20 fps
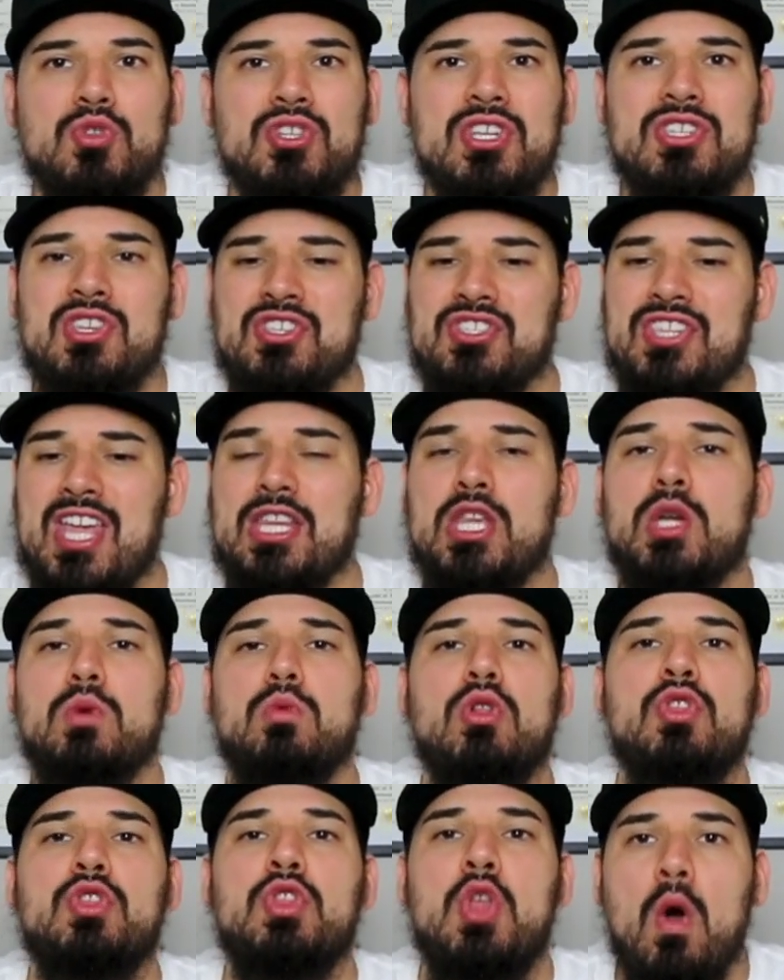Jesus said you
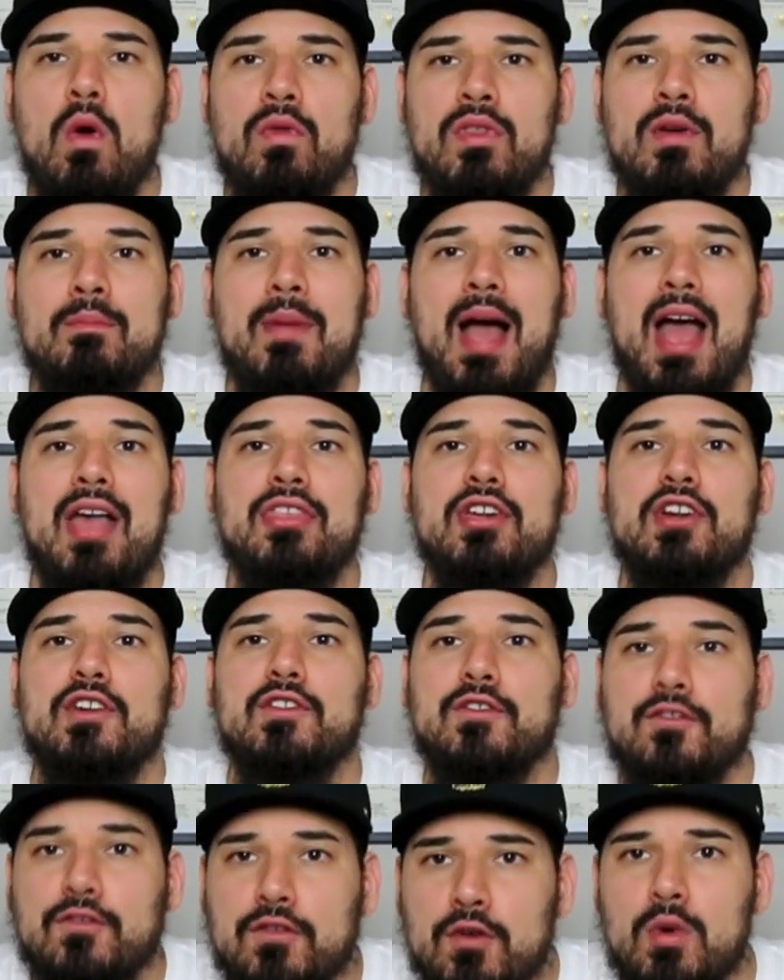will know them by their
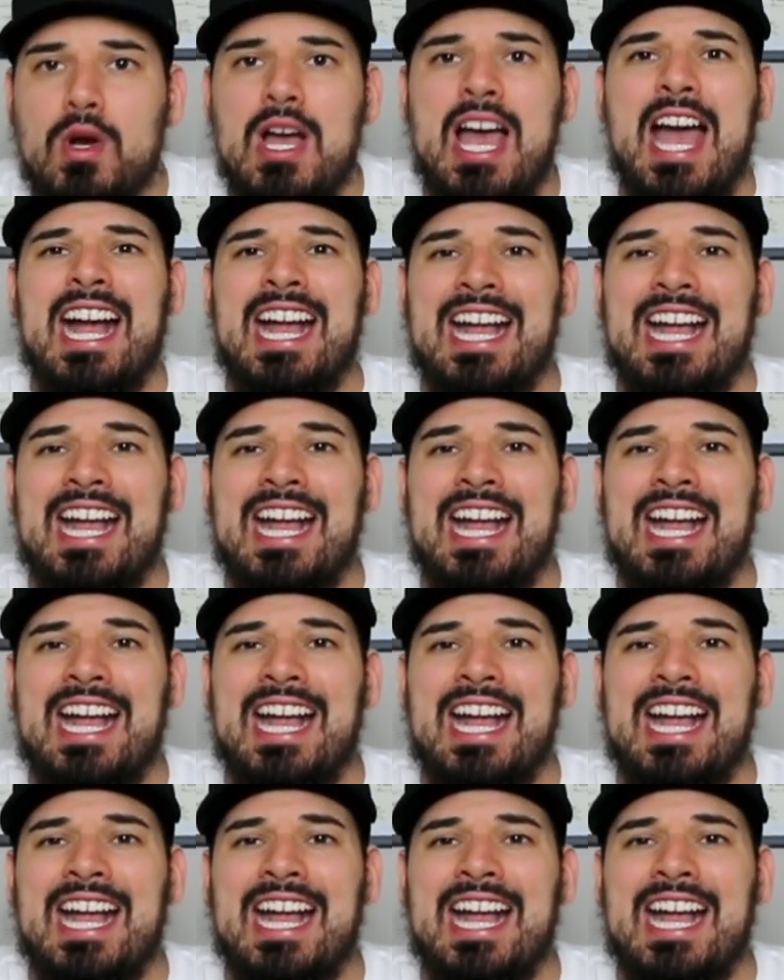fruit.